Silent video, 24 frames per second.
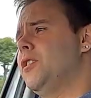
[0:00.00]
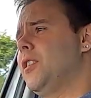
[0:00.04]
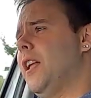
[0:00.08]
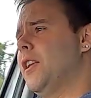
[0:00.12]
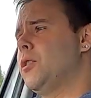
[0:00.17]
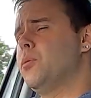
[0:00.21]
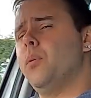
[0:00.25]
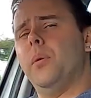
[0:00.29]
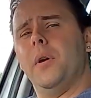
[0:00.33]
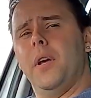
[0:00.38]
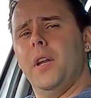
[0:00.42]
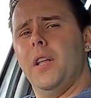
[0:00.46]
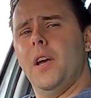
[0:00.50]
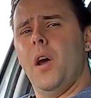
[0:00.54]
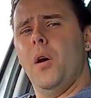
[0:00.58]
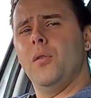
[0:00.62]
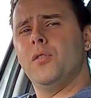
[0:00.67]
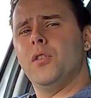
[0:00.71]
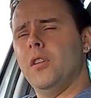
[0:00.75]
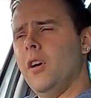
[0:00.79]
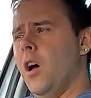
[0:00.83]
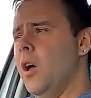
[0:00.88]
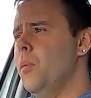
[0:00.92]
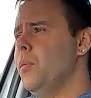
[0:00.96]
So that's where we're going to go
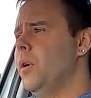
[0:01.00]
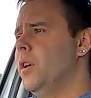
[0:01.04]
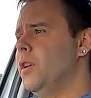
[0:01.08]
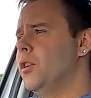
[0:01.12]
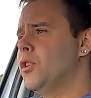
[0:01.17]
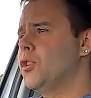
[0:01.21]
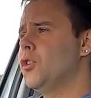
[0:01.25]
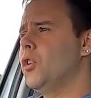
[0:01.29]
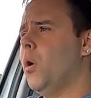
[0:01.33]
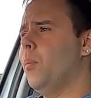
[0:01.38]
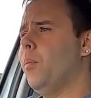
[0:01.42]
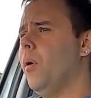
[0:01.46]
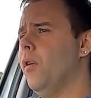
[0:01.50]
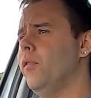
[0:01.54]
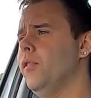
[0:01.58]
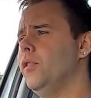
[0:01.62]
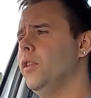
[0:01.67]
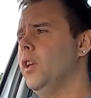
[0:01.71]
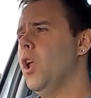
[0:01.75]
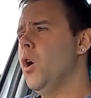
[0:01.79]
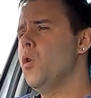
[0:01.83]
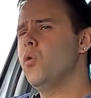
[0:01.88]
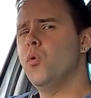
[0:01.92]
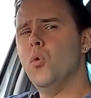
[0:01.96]
tonight. We're going to stop off at
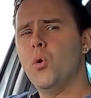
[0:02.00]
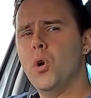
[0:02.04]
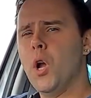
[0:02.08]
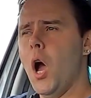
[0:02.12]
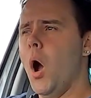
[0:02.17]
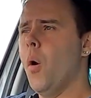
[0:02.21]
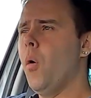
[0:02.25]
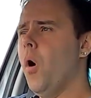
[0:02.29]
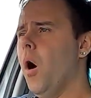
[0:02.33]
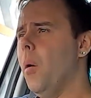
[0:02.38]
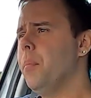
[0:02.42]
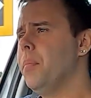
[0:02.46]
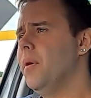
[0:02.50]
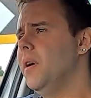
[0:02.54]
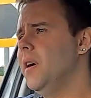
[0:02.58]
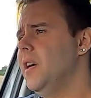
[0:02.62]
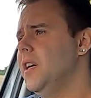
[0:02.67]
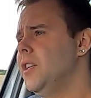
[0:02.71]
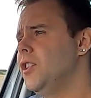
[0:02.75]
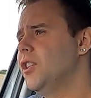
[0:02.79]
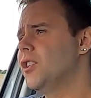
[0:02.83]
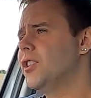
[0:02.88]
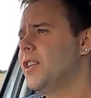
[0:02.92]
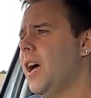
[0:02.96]
the local co-op
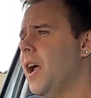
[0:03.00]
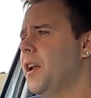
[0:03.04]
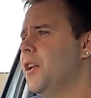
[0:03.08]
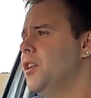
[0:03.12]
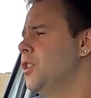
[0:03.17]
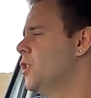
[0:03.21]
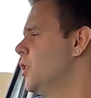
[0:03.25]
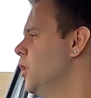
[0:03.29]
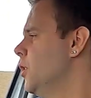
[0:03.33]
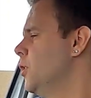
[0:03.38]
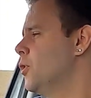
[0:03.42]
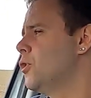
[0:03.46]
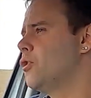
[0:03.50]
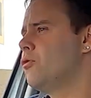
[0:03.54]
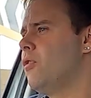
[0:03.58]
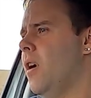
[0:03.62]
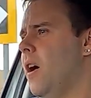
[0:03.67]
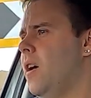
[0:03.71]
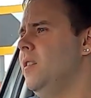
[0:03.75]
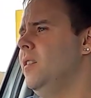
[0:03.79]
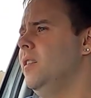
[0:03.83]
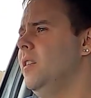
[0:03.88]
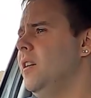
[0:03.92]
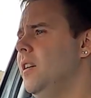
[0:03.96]
just down in Church
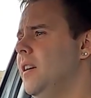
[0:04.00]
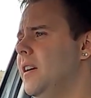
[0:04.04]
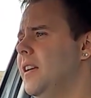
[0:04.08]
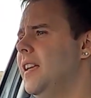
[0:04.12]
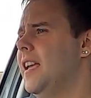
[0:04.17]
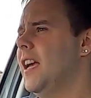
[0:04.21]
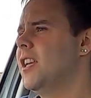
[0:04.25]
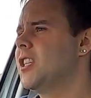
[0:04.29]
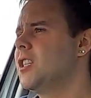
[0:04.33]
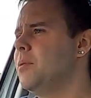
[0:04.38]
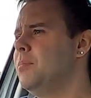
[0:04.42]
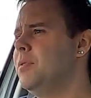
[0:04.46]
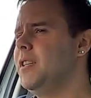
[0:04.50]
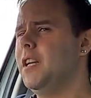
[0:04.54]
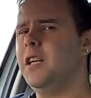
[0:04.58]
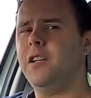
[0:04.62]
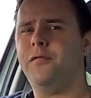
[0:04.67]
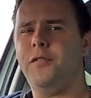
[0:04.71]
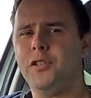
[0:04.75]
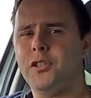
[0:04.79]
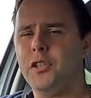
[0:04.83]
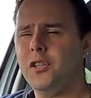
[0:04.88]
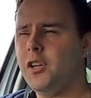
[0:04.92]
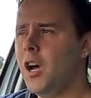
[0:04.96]
Stretton, get some
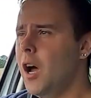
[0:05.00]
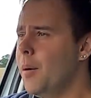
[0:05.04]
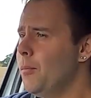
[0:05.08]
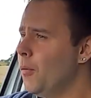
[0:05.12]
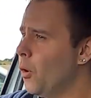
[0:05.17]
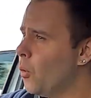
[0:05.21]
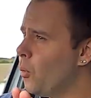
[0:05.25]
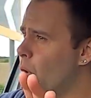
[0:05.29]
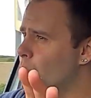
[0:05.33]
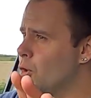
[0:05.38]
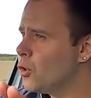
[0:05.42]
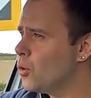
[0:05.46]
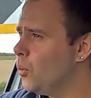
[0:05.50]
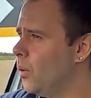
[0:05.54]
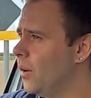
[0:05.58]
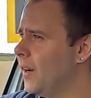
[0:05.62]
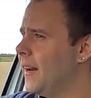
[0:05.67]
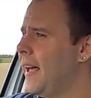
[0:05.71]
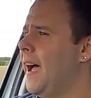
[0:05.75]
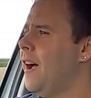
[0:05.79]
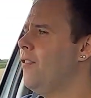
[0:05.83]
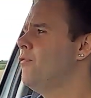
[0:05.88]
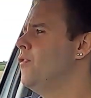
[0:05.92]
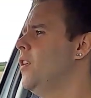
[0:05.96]
dinner for tonight. I'm not quite sure what I'm
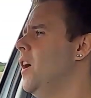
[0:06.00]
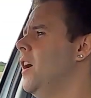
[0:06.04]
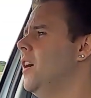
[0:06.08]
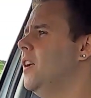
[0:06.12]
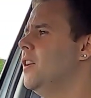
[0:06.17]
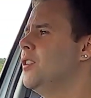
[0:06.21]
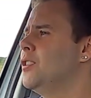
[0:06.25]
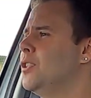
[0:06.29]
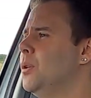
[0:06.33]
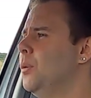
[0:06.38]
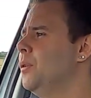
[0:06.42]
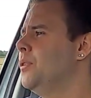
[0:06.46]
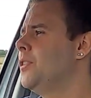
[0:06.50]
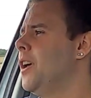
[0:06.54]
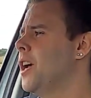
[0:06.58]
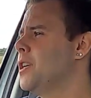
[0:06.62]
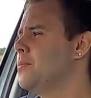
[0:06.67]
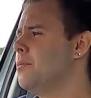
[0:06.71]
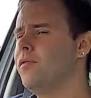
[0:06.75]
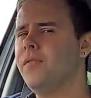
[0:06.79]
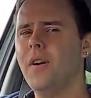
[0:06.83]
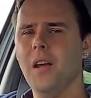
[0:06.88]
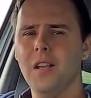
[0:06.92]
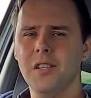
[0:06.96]
going to have yet. I'm going to see what
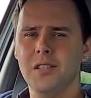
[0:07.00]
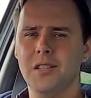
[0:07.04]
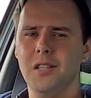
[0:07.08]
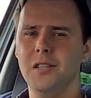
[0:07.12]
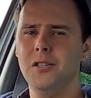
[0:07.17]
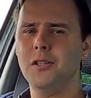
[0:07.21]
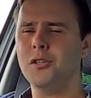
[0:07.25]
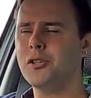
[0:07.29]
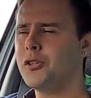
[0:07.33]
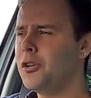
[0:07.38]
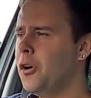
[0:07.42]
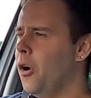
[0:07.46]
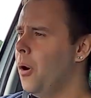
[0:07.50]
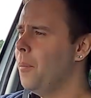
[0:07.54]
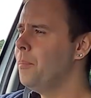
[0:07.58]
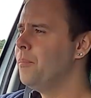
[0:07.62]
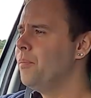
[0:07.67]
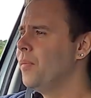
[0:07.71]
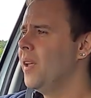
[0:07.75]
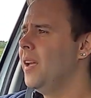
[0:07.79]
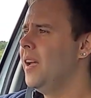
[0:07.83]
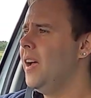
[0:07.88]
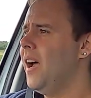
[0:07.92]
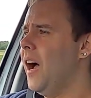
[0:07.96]
takes my fancy in the shop.
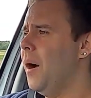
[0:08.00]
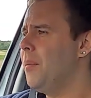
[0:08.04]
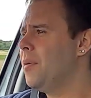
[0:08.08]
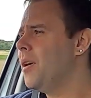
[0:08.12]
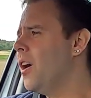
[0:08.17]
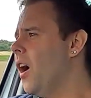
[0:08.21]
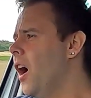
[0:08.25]
I'm